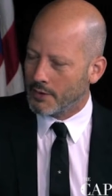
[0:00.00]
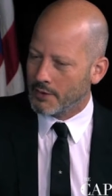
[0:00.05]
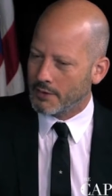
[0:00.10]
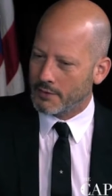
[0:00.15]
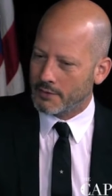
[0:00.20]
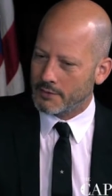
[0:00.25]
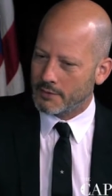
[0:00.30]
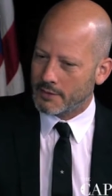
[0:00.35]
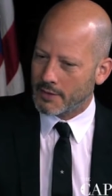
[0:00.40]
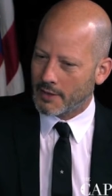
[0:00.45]

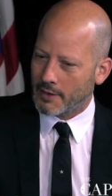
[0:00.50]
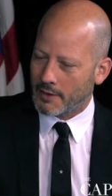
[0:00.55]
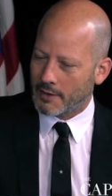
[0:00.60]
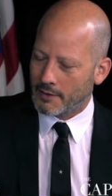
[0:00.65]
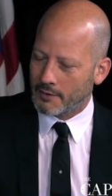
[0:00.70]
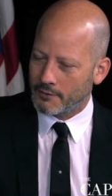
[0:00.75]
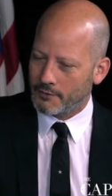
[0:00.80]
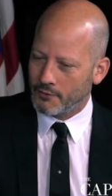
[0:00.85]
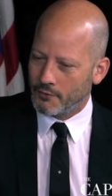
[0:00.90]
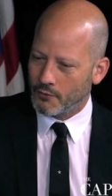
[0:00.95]
is uh,
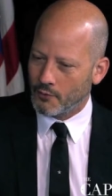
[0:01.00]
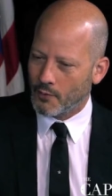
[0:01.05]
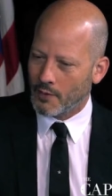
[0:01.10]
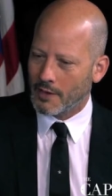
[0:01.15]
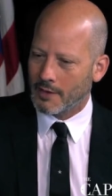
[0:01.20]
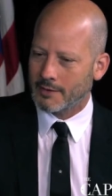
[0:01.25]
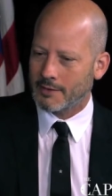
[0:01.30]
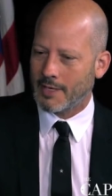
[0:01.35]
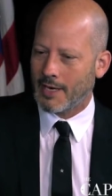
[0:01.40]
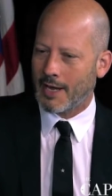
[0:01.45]
you
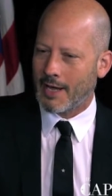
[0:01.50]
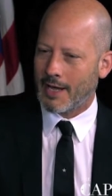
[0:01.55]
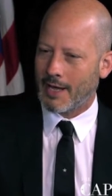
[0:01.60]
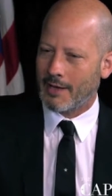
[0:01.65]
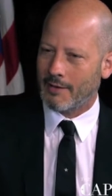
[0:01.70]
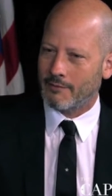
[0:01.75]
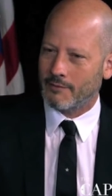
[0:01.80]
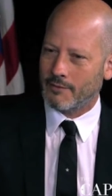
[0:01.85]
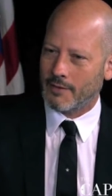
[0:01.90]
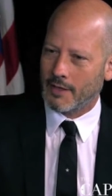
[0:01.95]
want to have